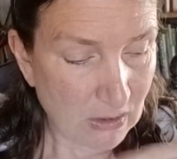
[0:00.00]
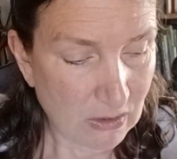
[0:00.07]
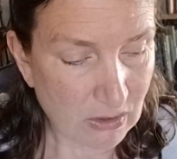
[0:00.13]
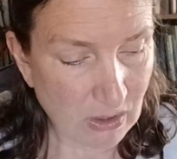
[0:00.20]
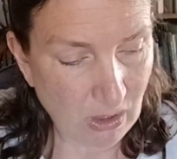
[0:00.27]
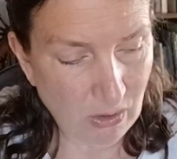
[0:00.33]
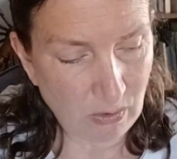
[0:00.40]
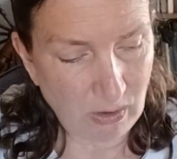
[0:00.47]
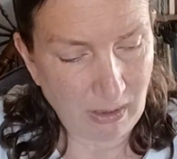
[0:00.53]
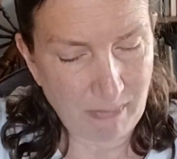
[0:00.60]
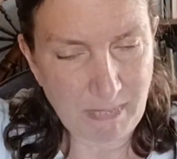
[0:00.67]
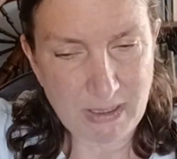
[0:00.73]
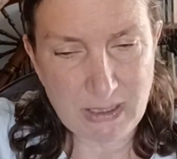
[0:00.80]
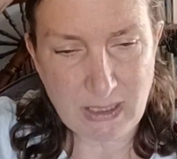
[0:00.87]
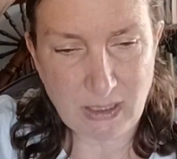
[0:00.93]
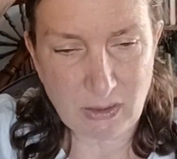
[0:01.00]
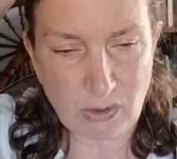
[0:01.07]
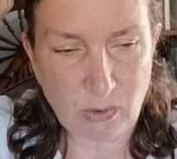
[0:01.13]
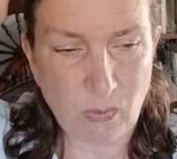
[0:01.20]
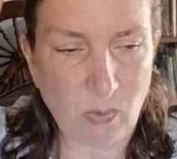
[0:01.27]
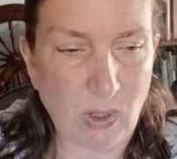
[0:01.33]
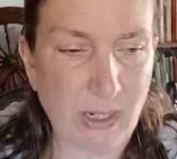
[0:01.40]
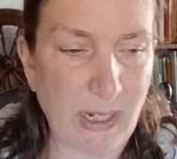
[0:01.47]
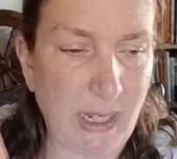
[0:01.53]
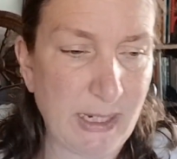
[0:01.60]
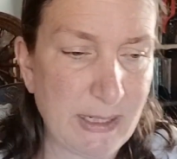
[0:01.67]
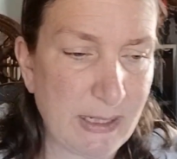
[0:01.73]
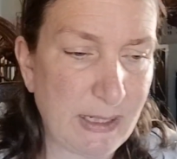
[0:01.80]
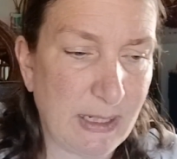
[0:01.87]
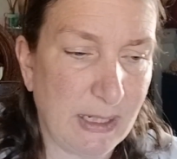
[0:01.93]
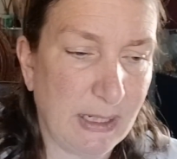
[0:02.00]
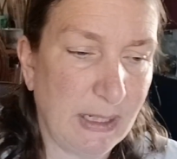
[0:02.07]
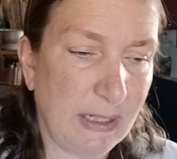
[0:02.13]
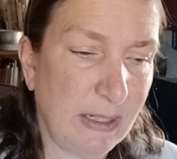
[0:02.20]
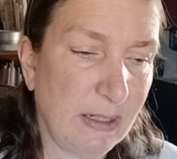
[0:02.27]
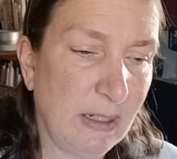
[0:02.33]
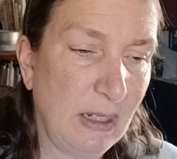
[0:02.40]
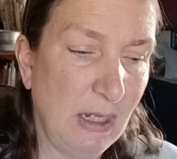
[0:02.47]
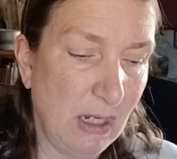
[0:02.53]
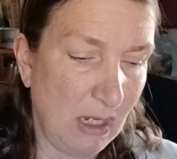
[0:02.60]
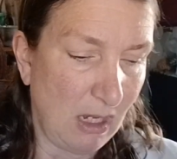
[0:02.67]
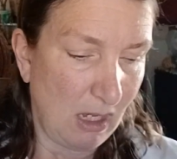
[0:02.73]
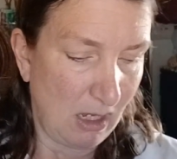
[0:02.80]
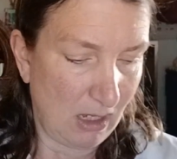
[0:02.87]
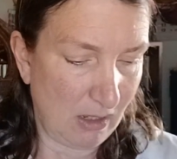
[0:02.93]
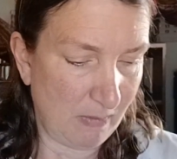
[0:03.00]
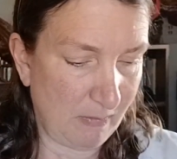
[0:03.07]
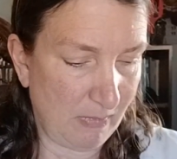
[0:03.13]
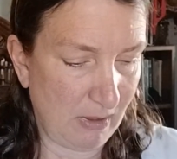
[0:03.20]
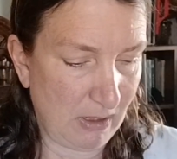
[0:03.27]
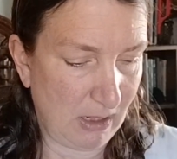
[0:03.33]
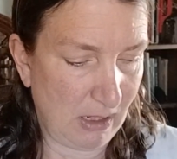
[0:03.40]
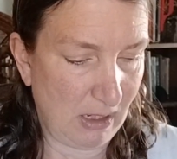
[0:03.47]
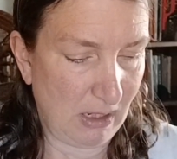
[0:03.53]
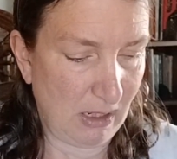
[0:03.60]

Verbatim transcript: So let me tell you what I did. Um,